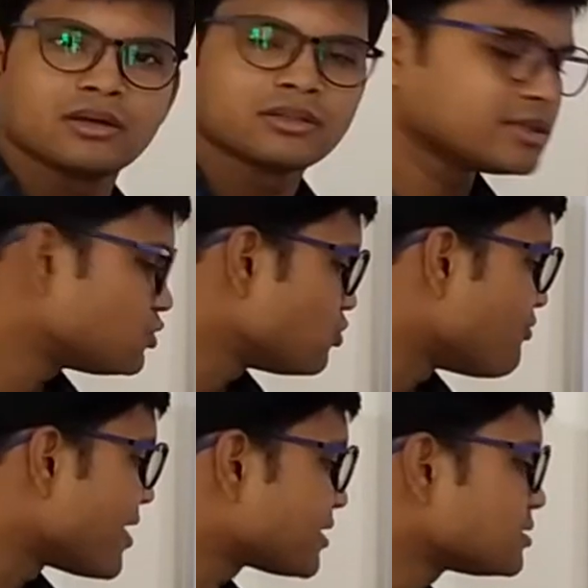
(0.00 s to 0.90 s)
these two
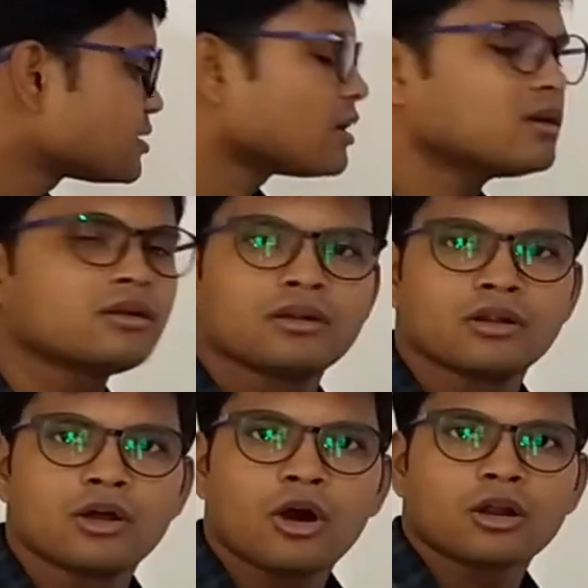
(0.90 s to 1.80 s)
vectors are
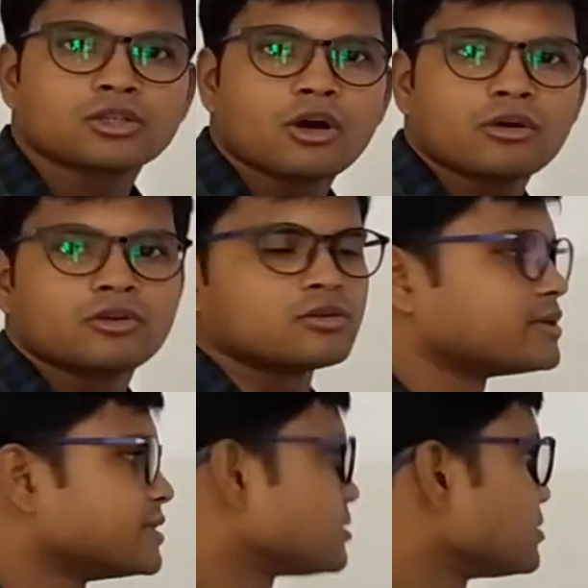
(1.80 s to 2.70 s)
orthogonal to
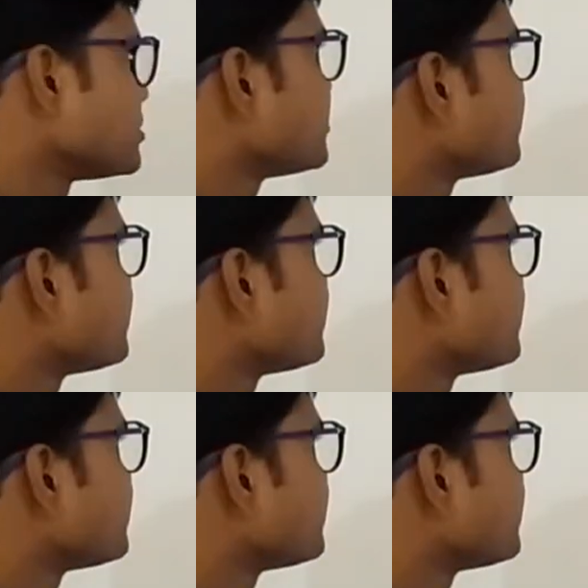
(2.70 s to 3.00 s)
each other.